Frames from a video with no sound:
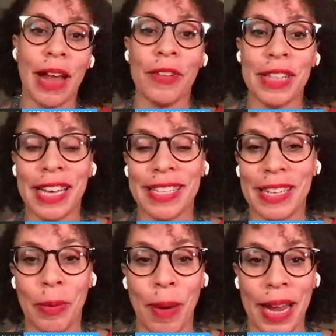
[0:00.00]
everything
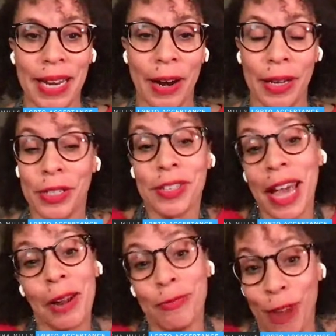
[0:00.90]
isn't a binary,
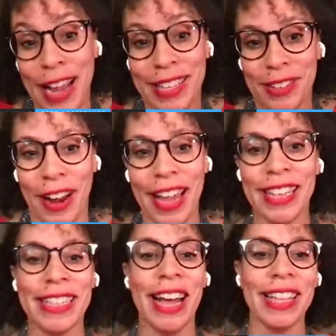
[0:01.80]
just like race,
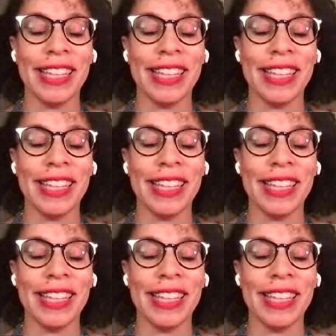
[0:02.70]
right?